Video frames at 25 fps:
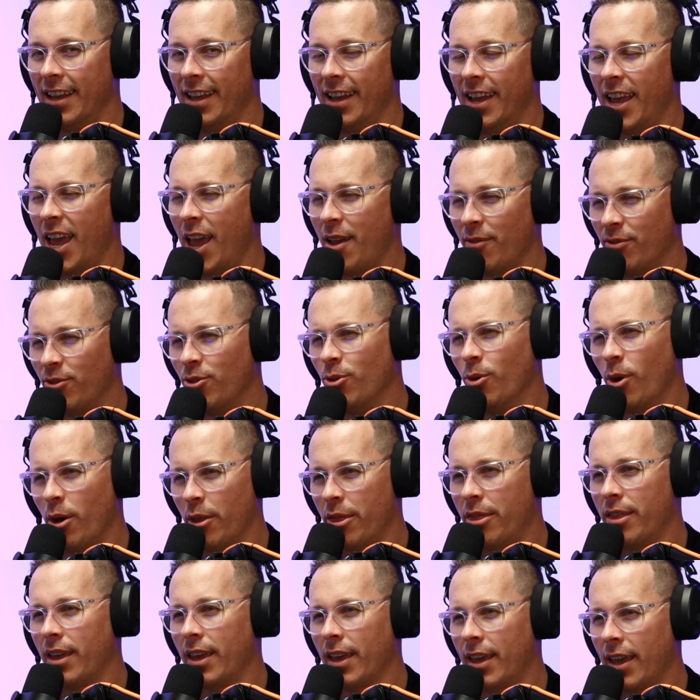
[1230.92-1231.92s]
If you are
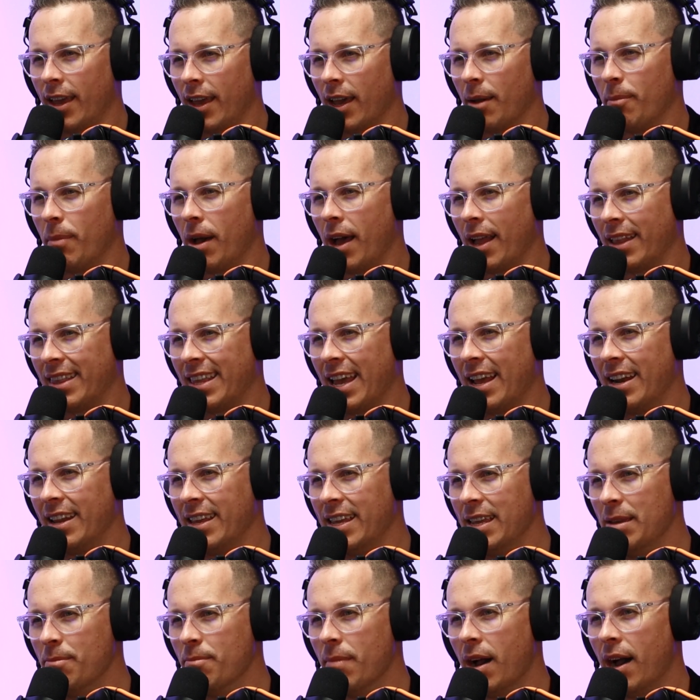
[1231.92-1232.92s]
thinking about that
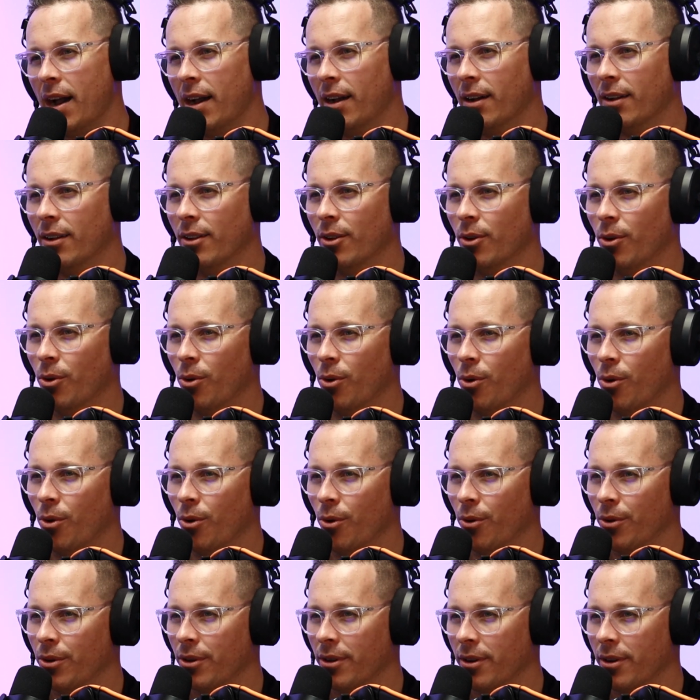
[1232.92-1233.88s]
email or,